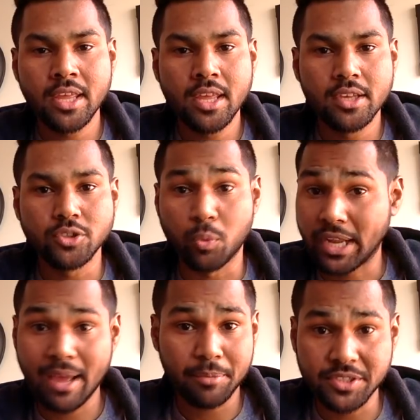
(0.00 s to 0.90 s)
So
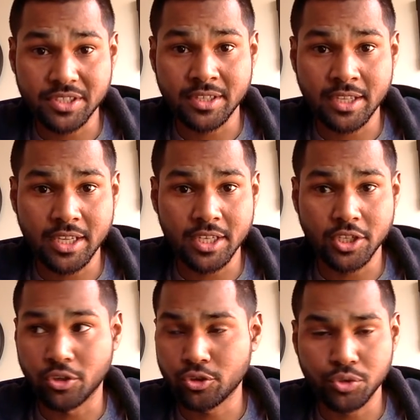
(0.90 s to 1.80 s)
what happens
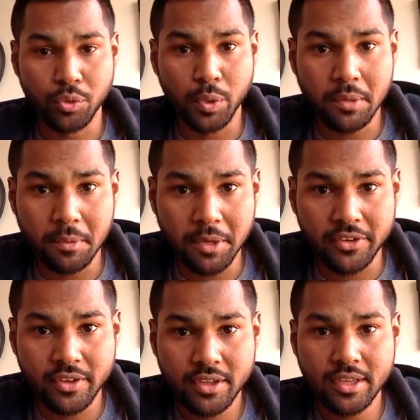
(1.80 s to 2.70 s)
to your work
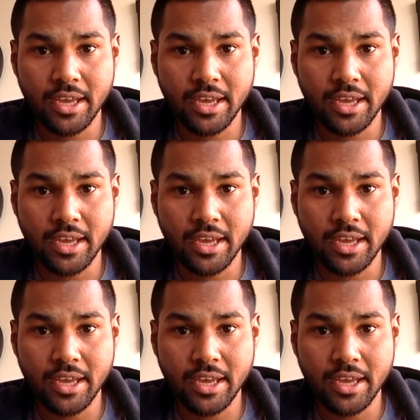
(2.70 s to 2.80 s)
permit?